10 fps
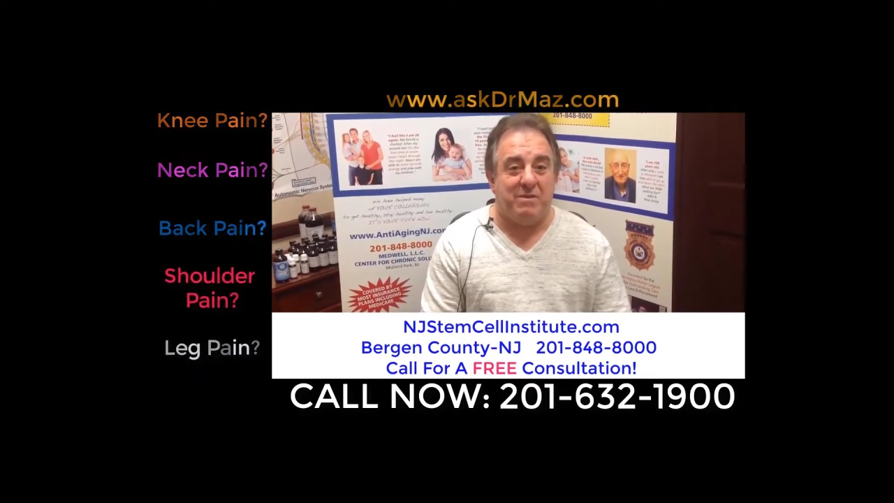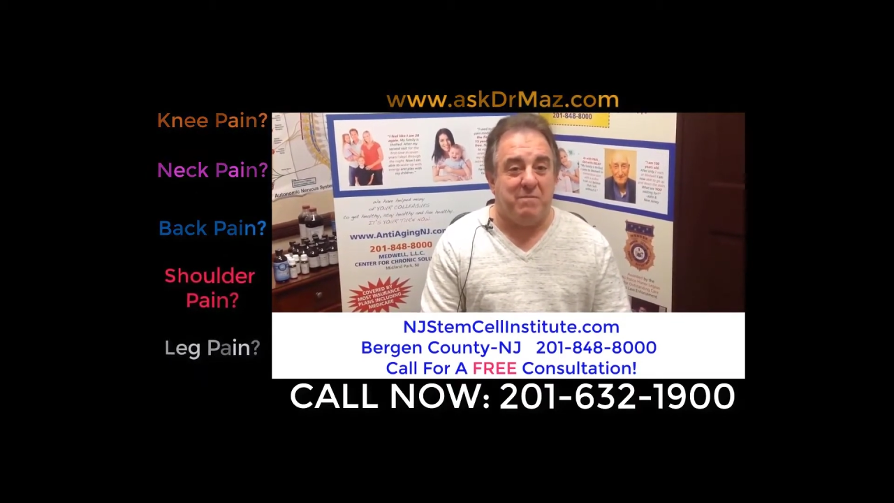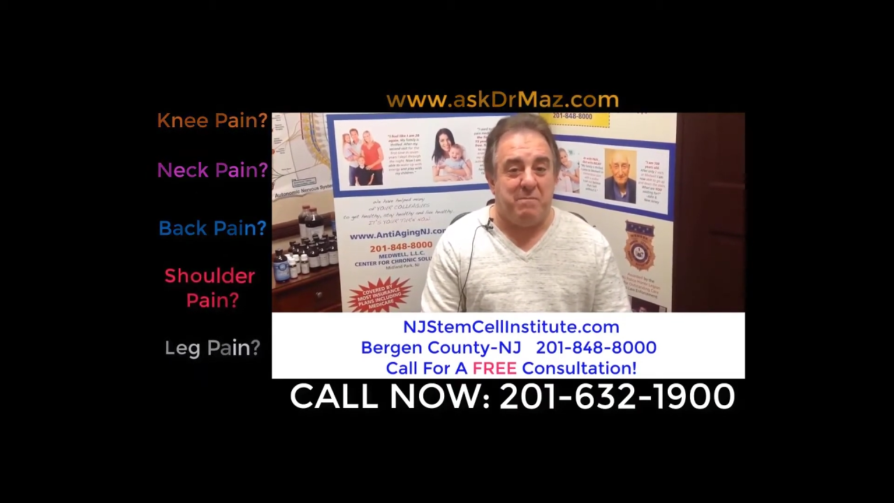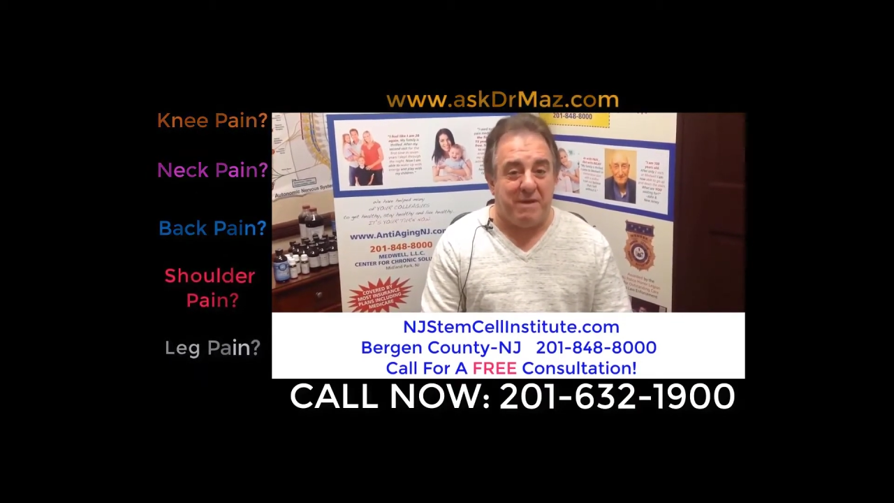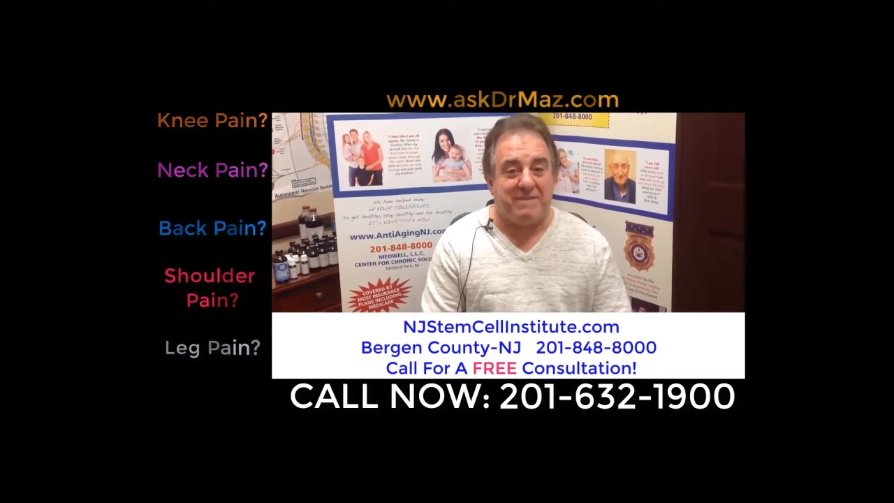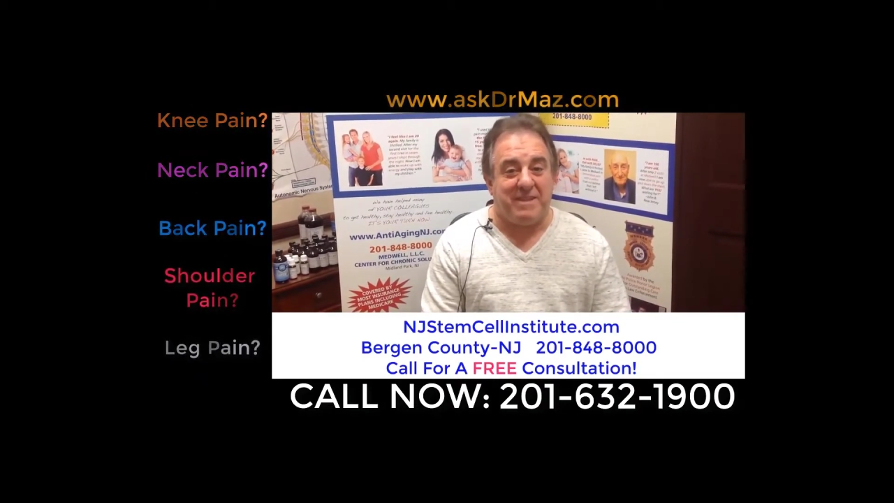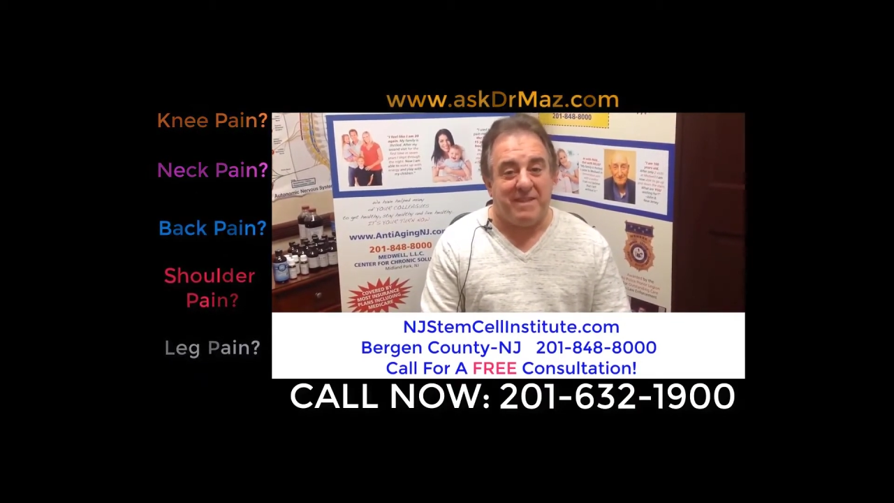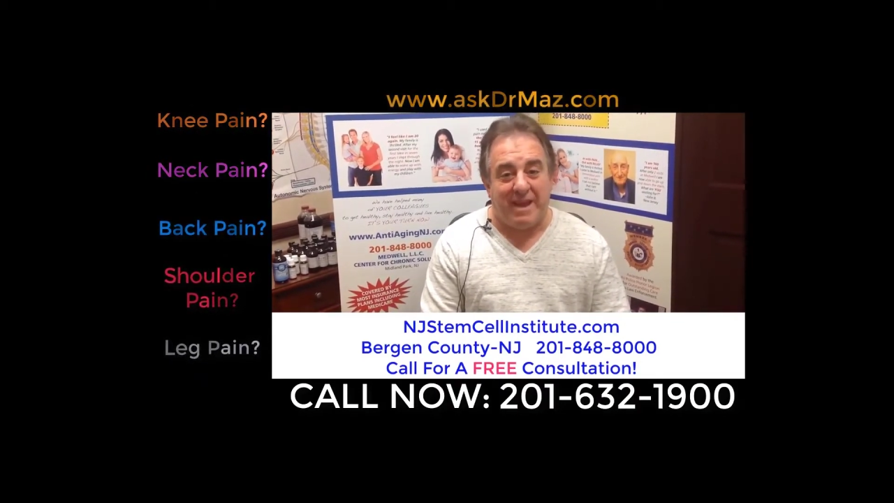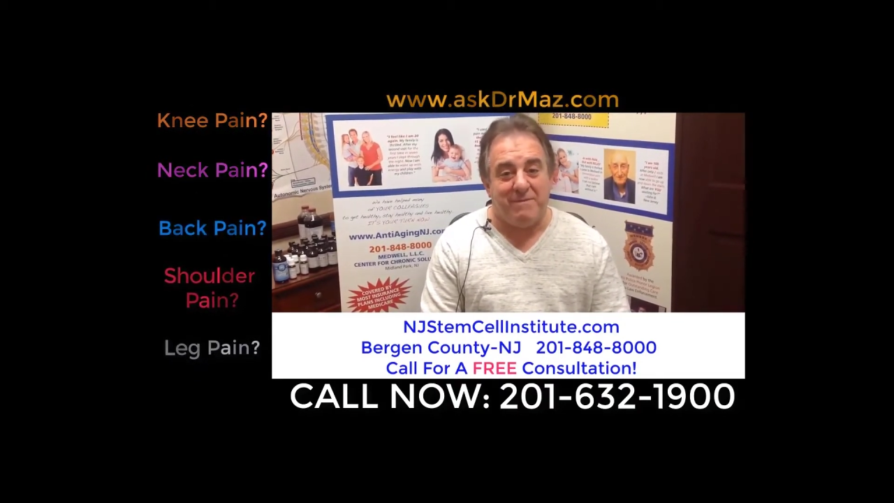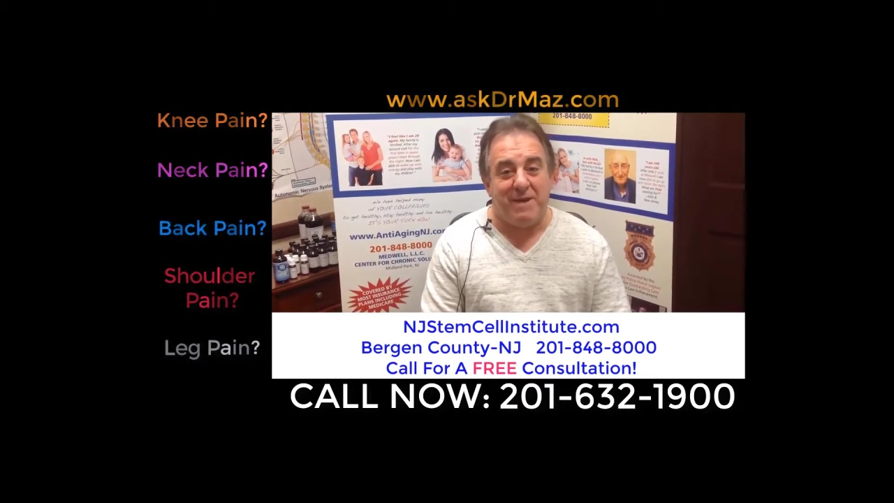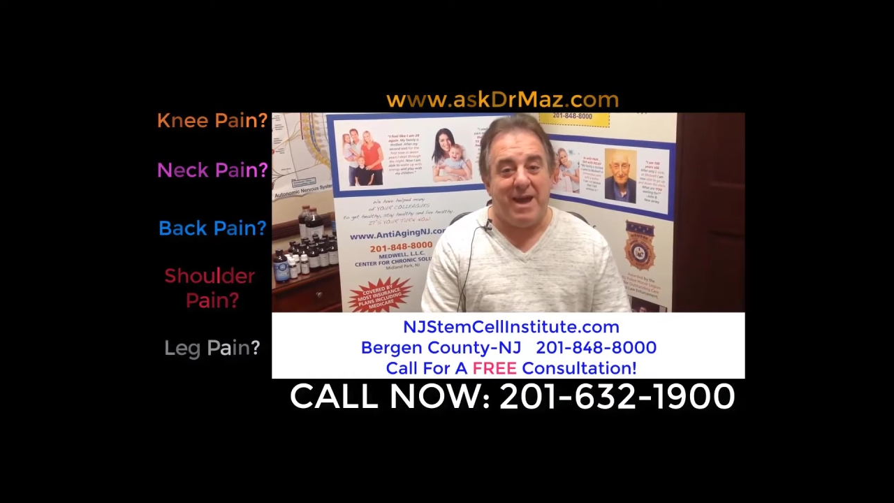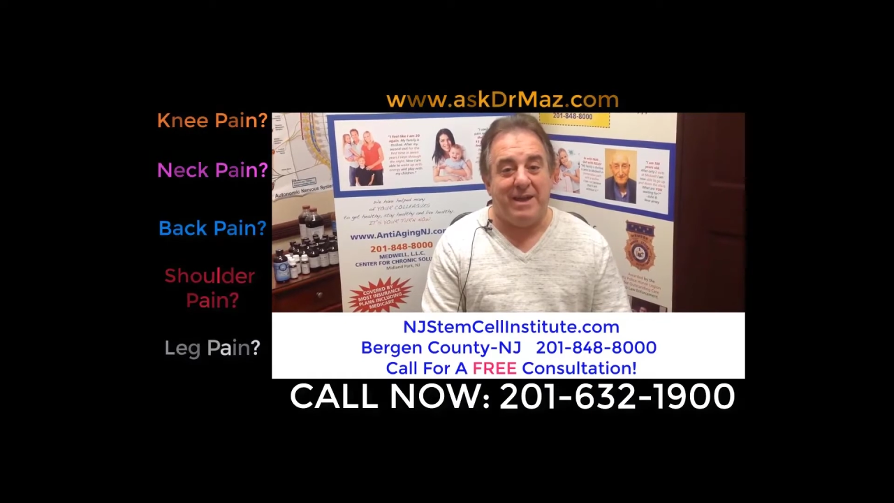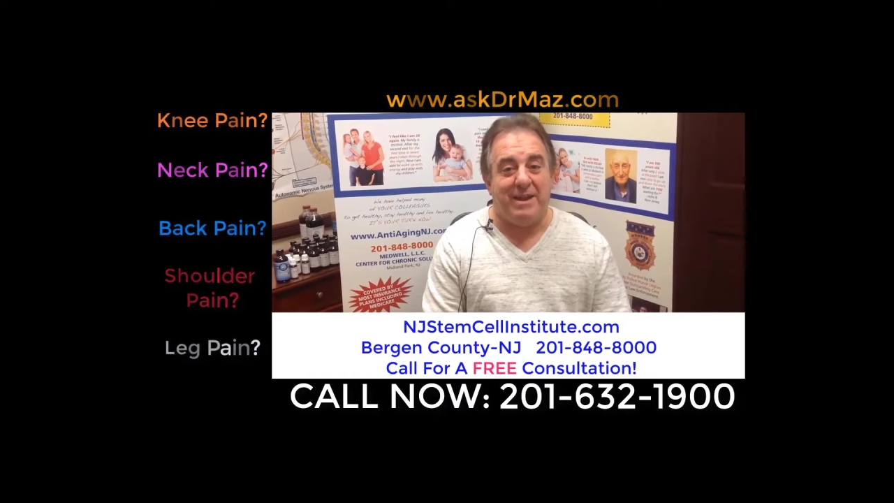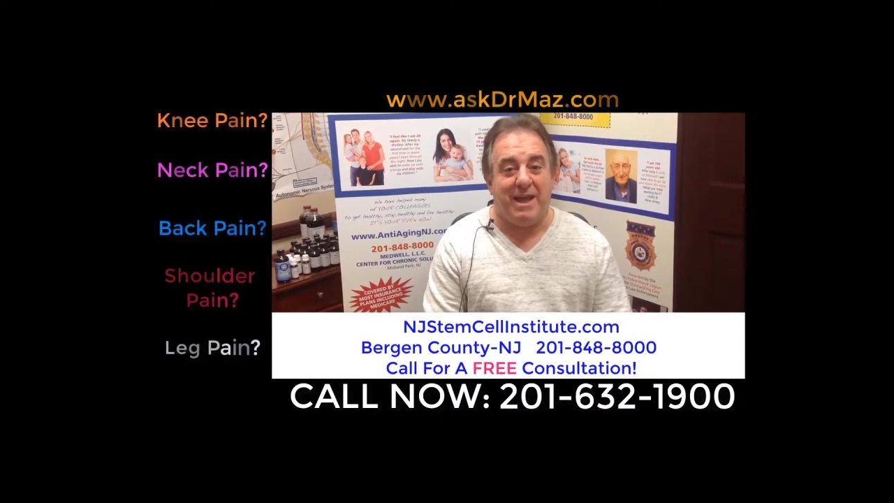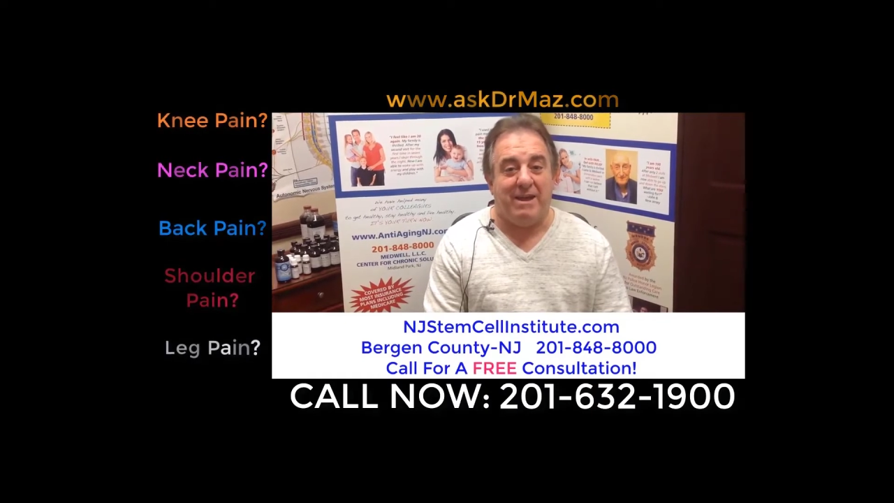the best thing that I've
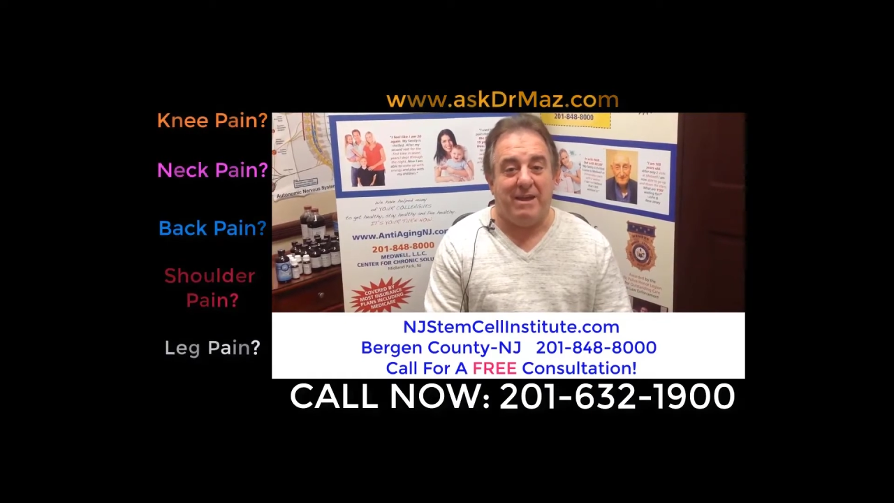had